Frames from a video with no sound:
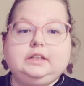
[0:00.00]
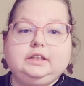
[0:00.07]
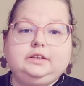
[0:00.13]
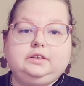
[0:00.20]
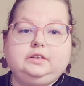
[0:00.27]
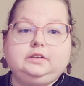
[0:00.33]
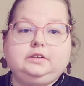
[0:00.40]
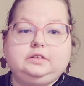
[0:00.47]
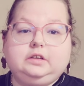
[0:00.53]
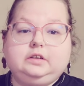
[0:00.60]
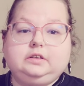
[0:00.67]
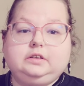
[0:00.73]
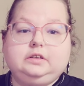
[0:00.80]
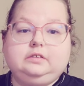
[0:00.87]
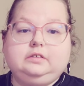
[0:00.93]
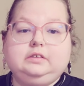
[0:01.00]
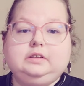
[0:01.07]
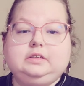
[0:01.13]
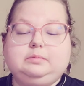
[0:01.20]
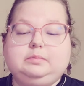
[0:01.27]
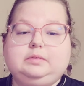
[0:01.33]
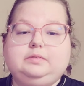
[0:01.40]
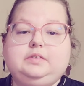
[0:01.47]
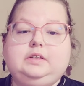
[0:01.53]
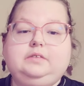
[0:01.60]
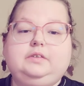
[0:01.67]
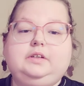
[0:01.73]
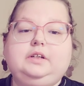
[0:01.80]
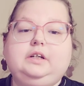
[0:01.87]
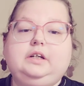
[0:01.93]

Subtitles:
Ariel, you all know, is my favorite.